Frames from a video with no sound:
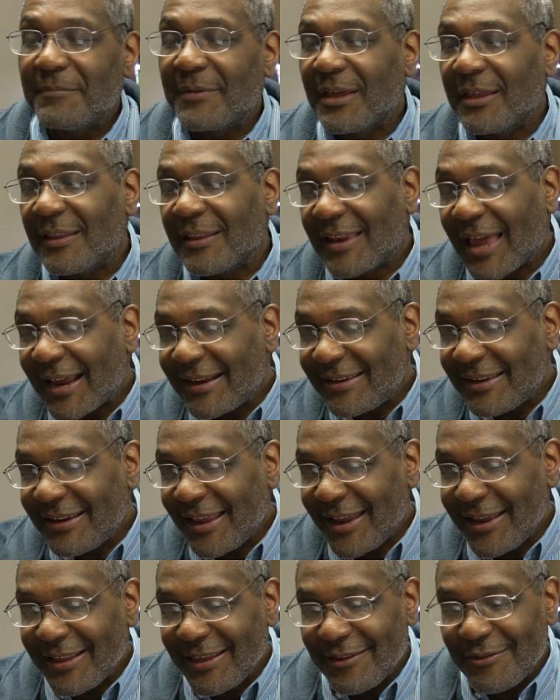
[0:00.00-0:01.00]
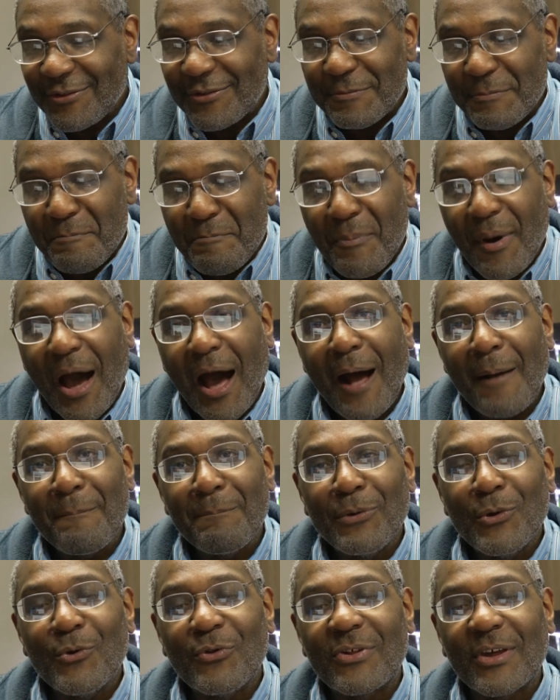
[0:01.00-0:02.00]
In the 1980s, pop
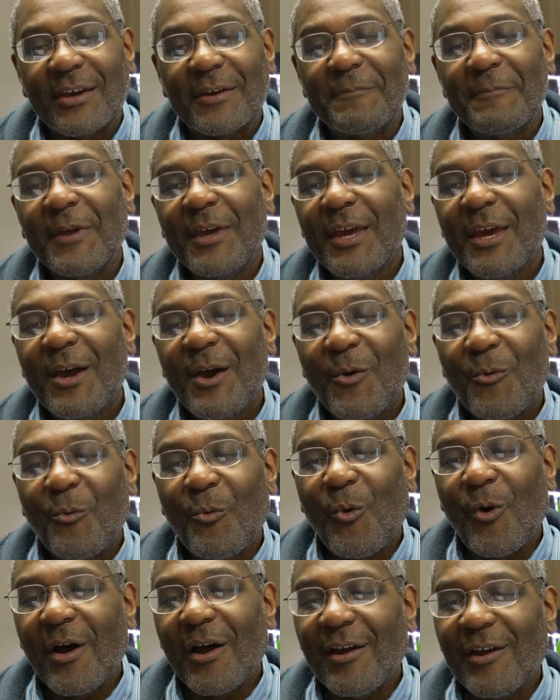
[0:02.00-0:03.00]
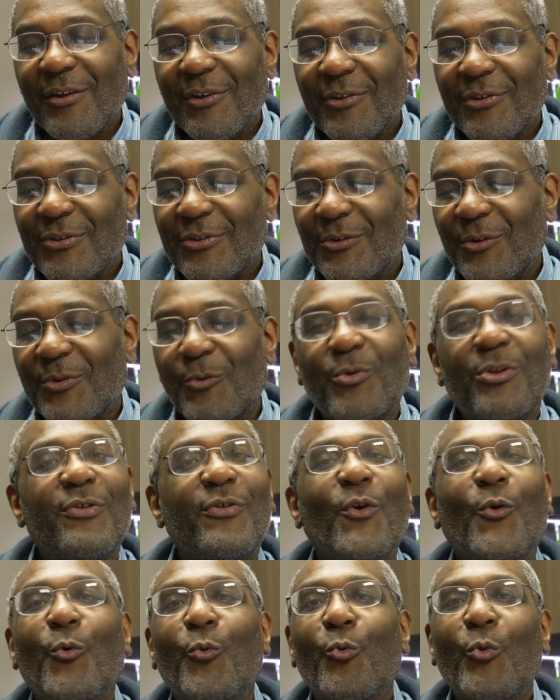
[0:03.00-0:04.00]
music was
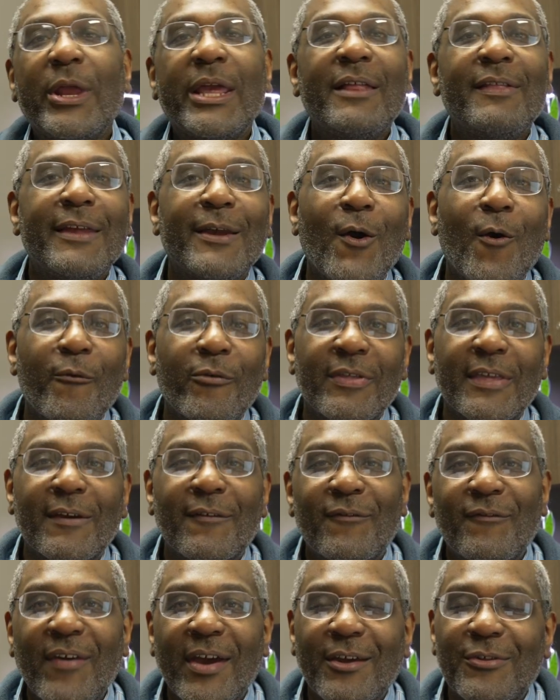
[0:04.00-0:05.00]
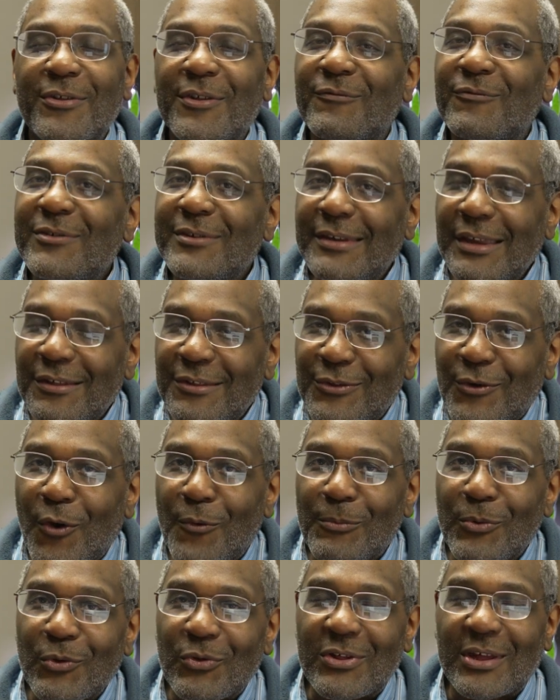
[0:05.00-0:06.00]
still reeling over the effects of disco
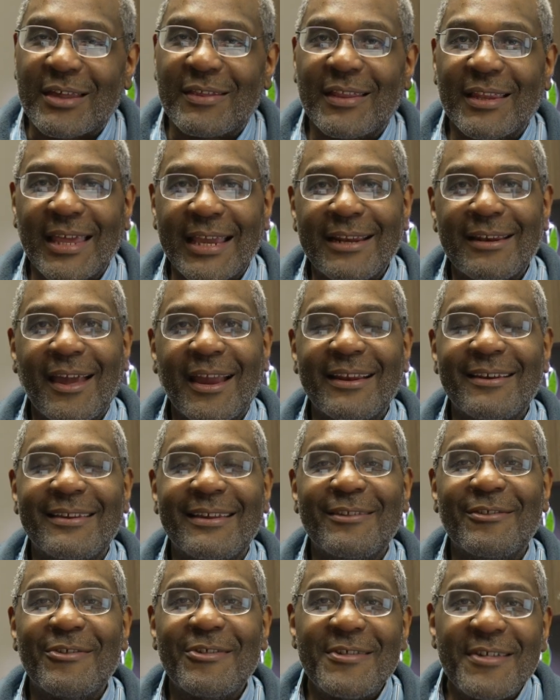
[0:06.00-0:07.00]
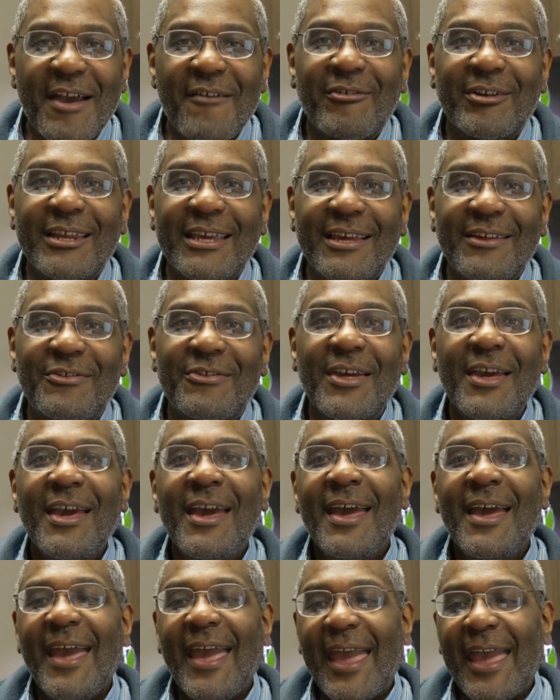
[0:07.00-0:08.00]
music in the late 1970s,
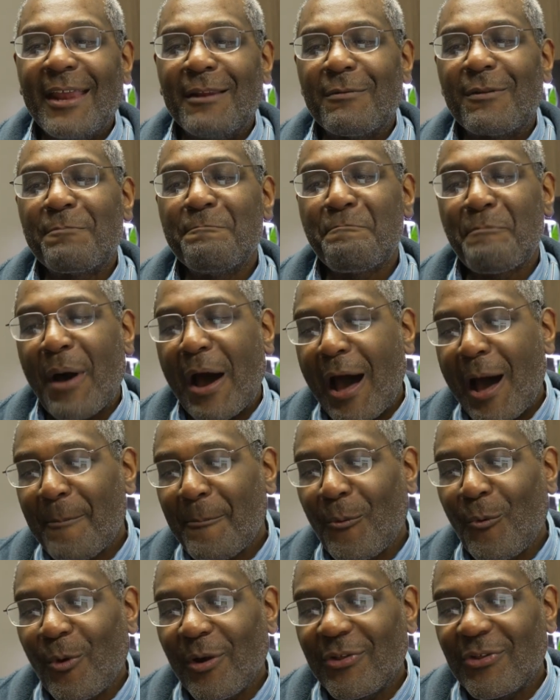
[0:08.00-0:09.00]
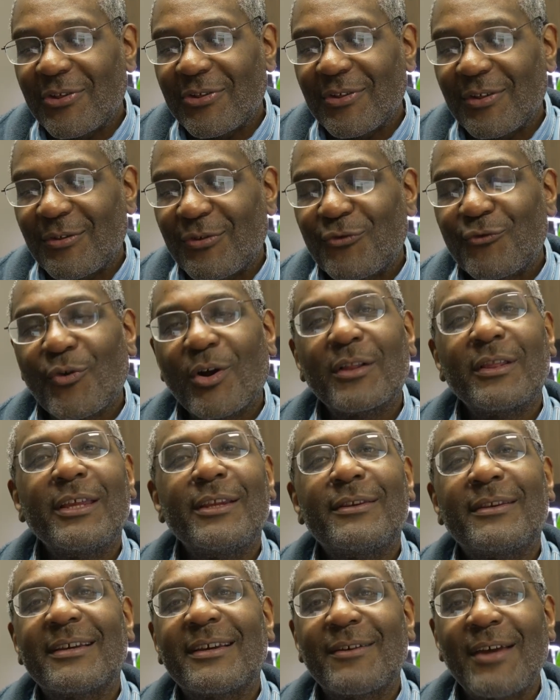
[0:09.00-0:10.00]
and pop was
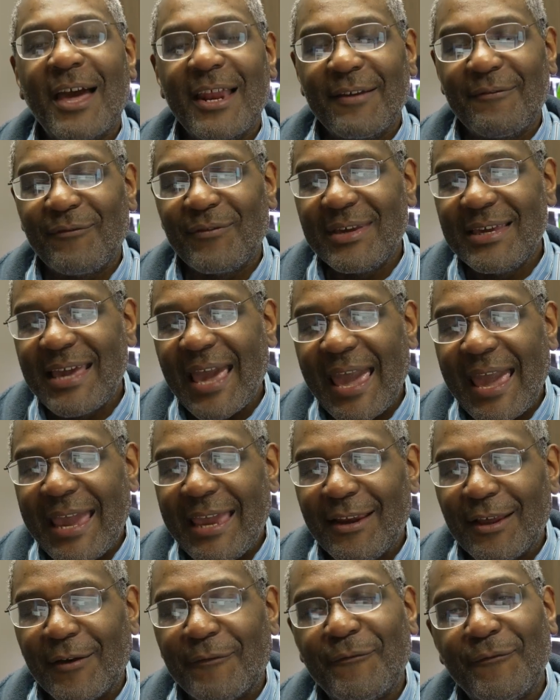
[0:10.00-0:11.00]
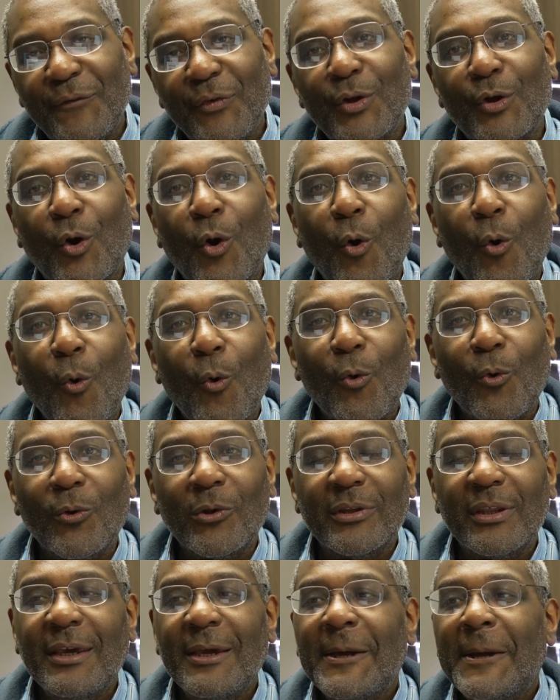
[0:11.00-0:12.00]
struggling to kind of gain a
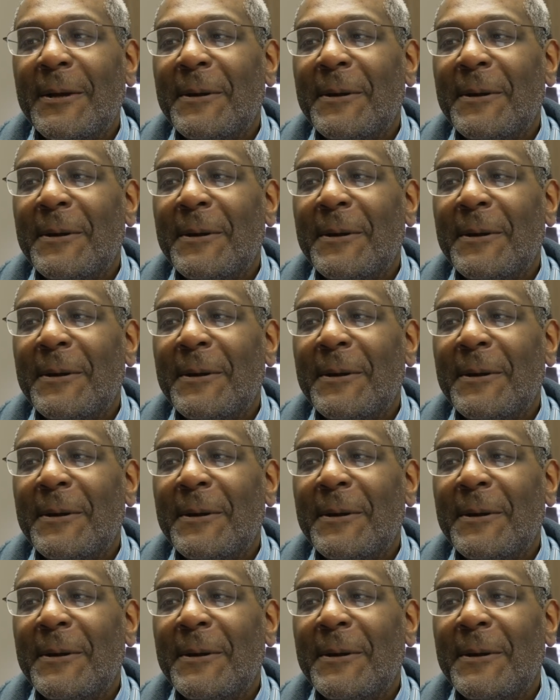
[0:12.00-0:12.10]
foothold.